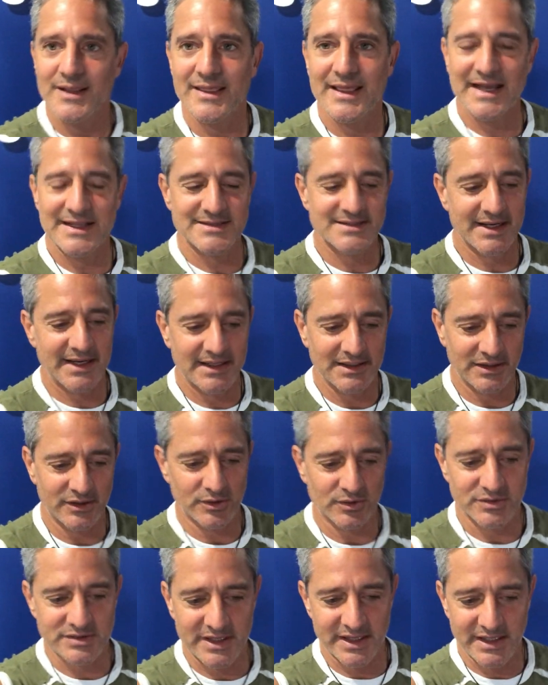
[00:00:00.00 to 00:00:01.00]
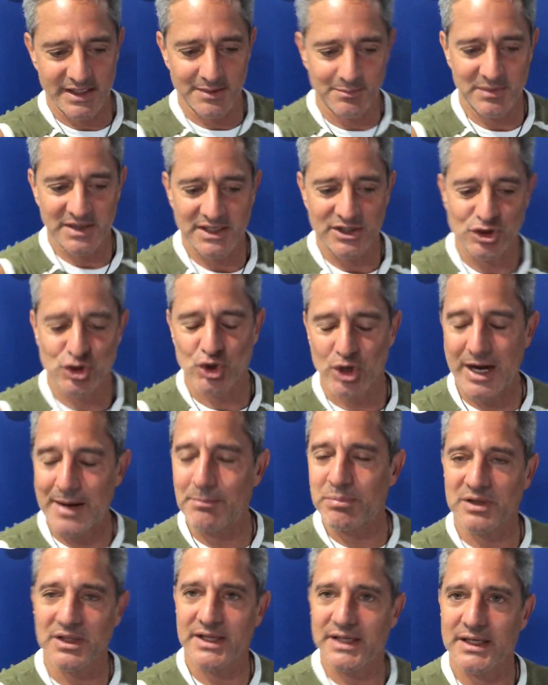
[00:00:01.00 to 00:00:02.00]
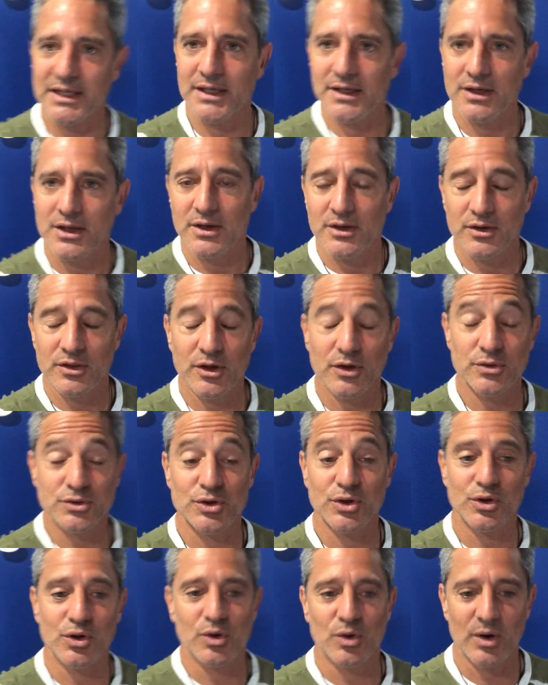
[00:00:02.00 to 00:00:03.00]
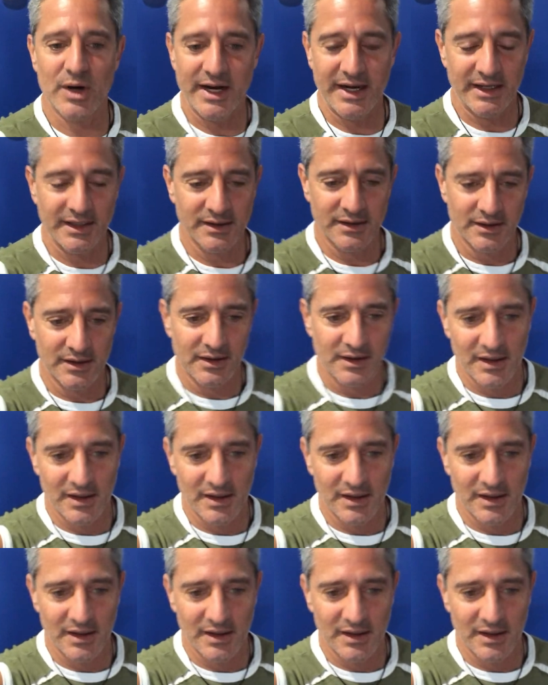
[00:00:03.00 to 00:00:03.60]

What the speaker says: That's a little tiny mini trampoline. Those are great.